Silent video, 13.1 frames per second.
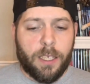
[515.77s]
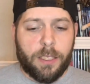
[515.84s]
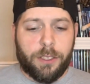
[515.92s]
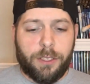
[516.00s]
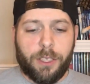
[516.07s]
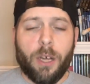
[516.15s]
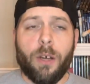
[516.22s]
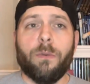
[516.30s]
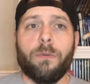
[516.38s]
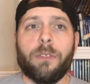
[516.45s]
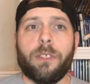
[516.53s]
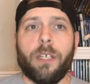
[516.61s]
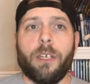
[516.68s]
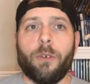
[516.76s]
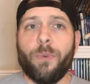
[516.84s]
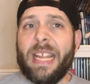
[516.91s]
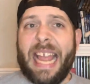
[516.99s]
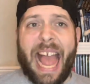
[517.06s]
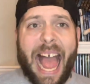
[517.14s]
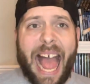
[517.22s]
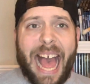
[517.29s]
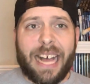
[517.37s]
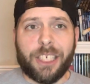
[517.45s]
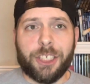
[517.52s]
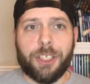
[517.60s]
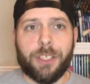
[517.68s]
zones that are
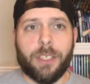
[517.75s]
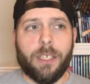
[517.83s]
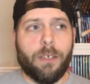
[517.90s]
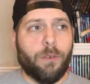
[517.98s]
rehashed,